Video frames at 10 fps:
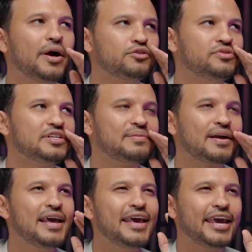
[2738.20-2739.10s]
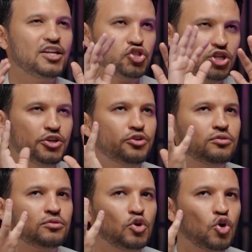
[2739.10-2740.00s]
to this. Like, in
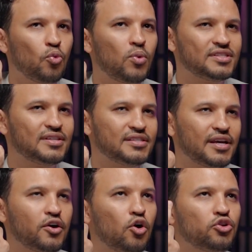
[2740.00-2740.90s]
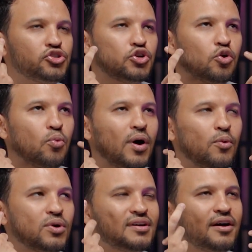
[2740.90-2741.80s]
general, what's the psychology, or
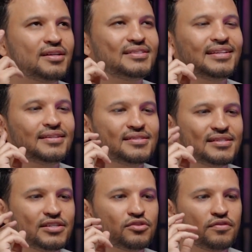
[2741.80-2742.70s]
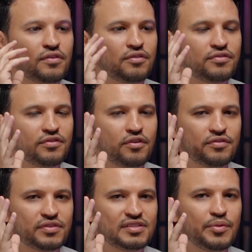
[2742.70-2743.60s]
what are the tendencies of
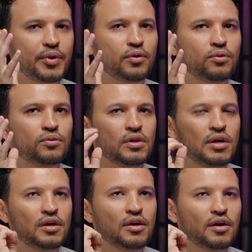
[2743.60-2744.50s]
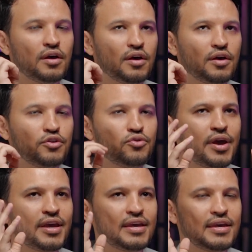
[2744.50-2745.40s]
a typical
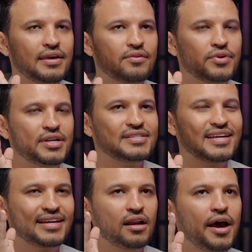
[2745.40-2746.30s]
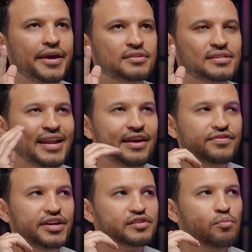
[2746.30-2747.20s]
UAE real estate clients? And if
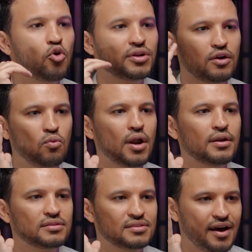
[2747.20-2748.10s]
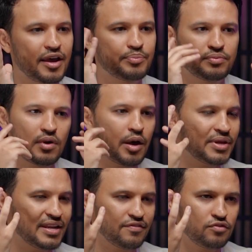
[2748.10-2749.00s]
there is more than one type, I
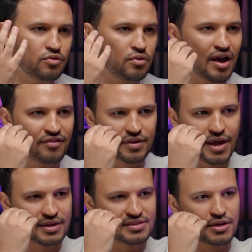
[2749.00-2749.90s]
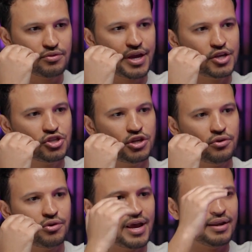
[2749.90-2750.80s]
mean, if you have like segregation in
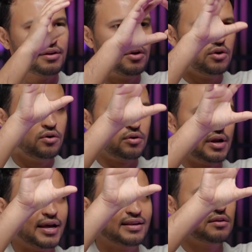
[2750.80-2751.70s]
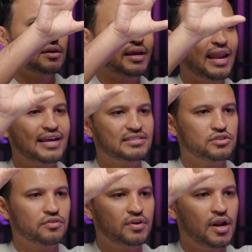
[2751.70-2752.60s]
your head, or like
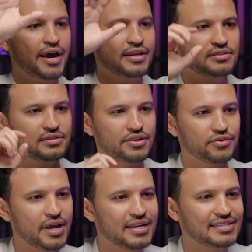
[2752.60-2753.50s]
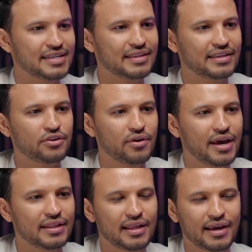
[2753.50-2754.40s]
classes of clients in real estate in your
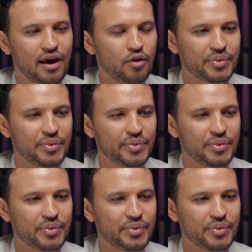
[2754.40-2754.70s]
head, like, I'll